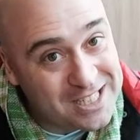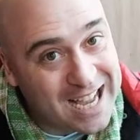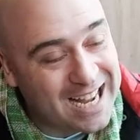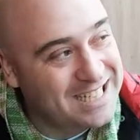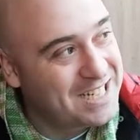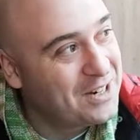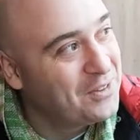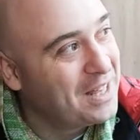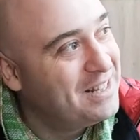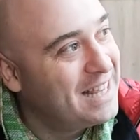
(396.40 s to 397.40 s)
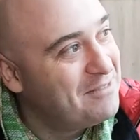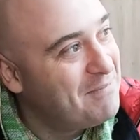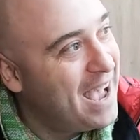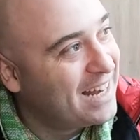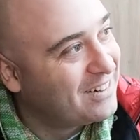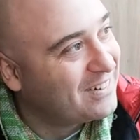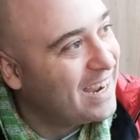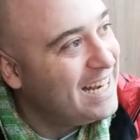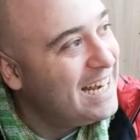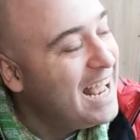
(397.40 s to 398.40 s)
sides here that, that matter,
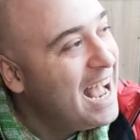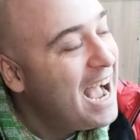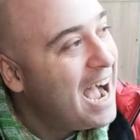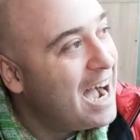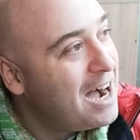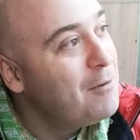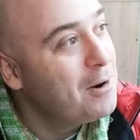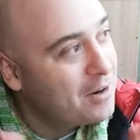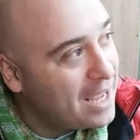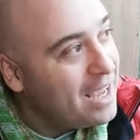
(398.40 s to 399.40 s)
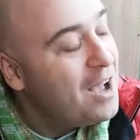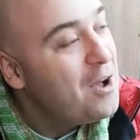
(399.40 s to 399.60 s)
right? Uh, well, okay.